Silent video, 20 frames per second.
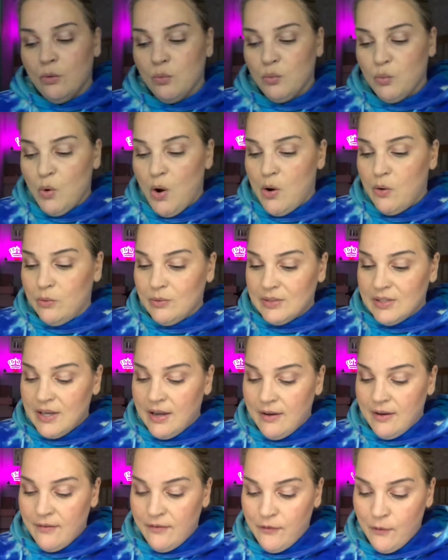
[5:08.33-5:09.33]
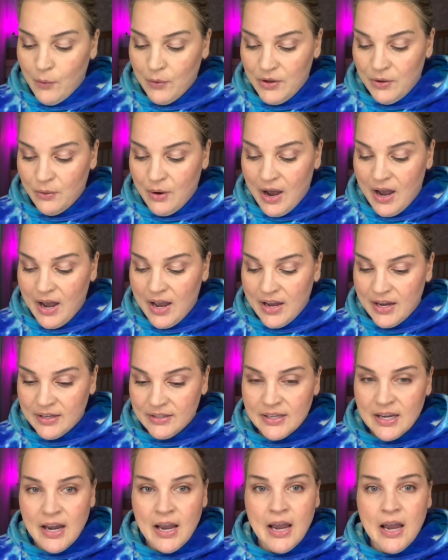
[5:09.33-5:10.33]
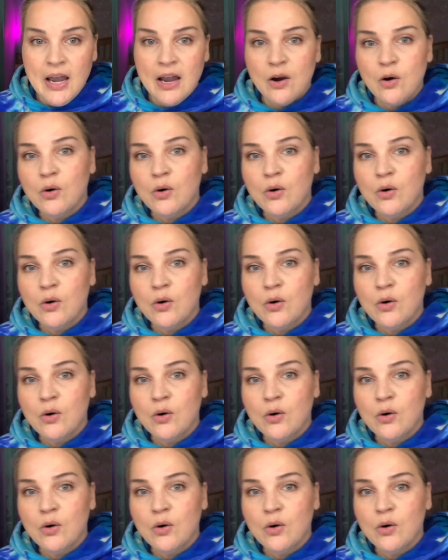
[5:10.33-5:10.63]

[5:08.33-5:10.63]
rows for you guys. Of